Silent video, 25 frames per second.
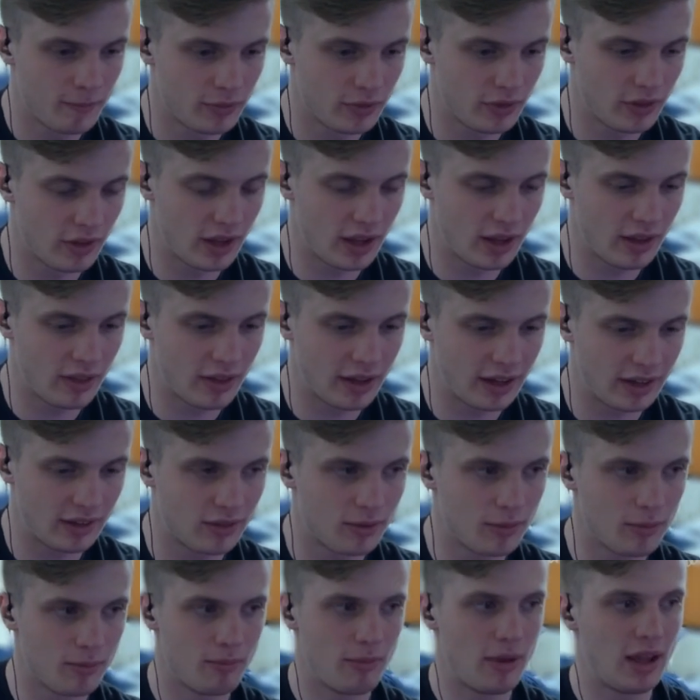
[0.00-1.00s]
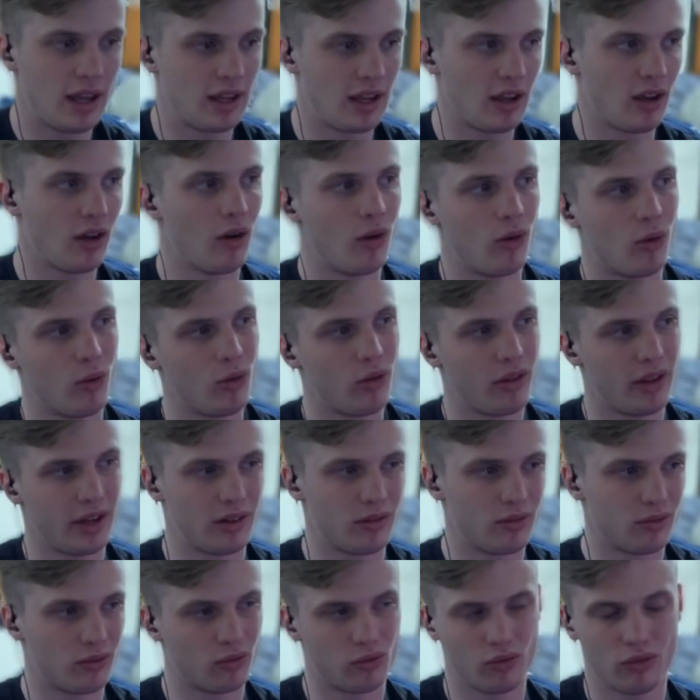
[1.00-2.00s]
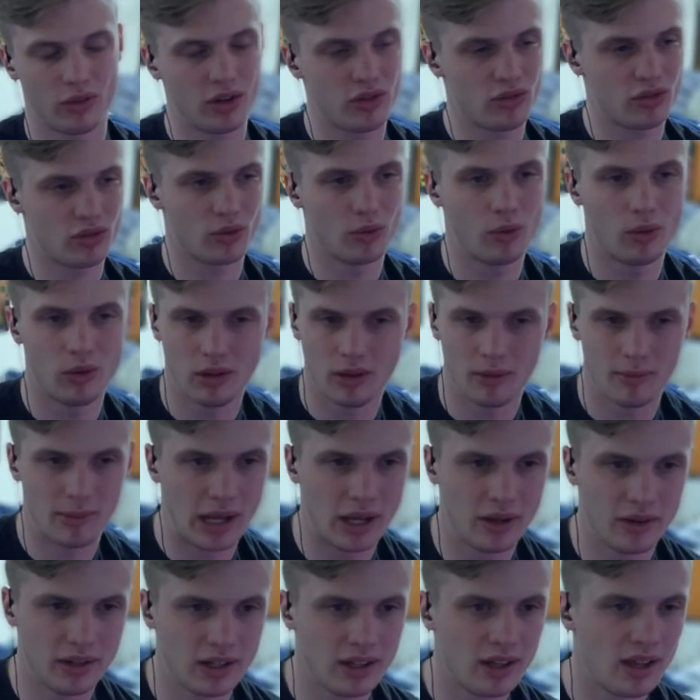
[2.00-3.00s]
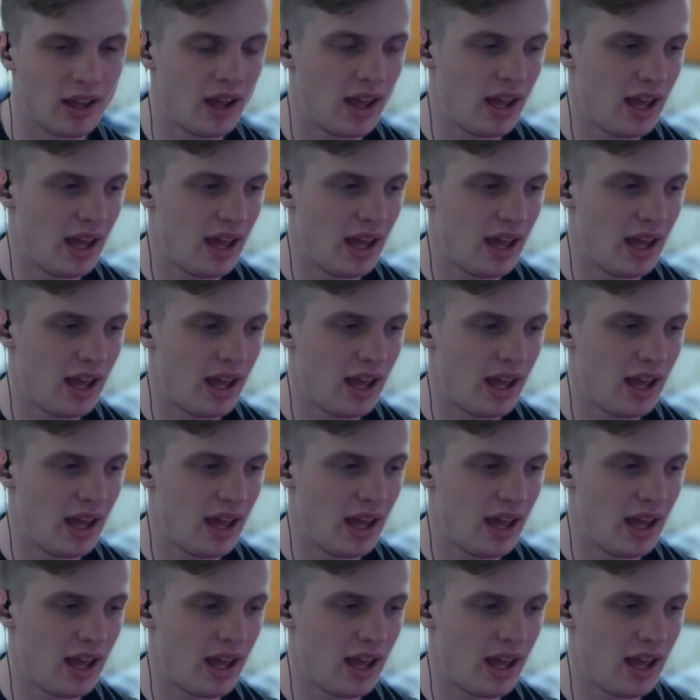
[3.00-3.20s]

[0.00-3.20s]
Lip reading: like making a whole like ritual about it.